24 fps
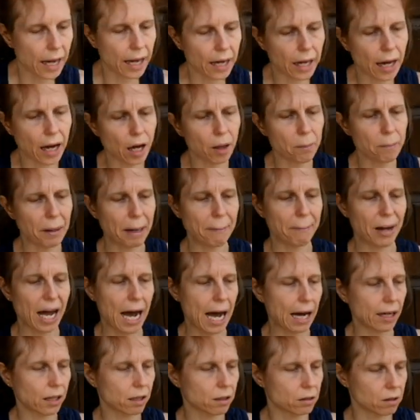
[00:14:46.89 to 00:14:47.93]
help my
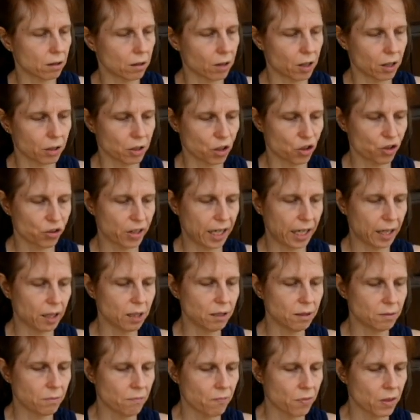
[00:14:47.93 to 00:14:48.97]
back along the
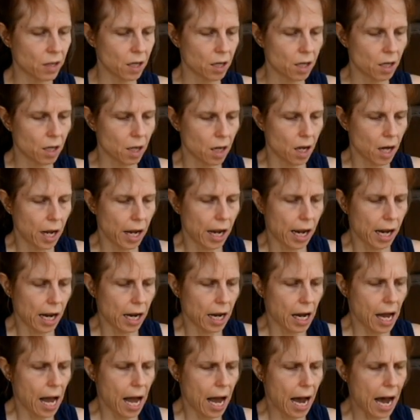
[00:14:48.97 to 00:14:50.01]
trail.
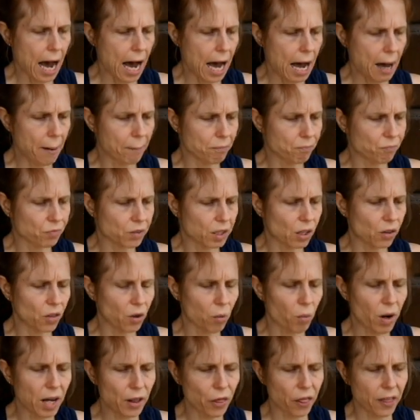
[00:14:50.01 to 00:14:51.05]
The
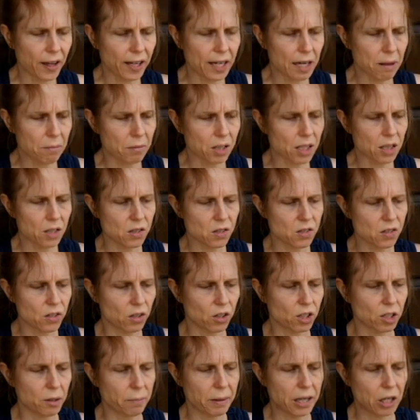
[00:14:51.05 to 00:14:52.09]
one thing I'm
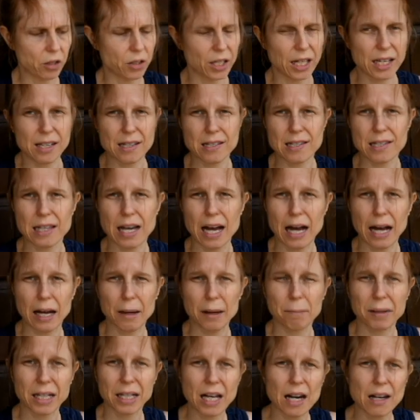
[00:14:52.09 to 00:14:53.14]
concerned about is
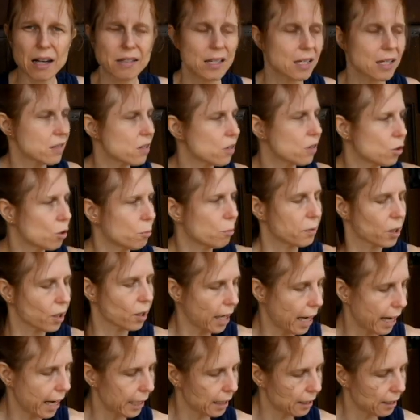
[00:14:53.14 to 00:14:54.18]
that because it's
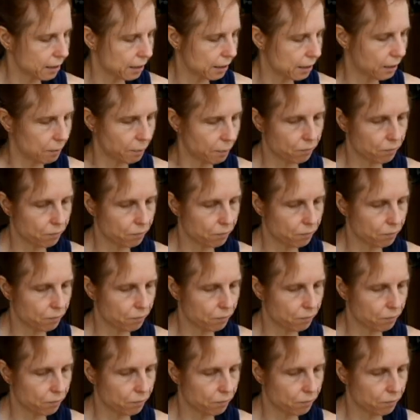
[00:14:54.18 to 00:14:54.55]
UberLite,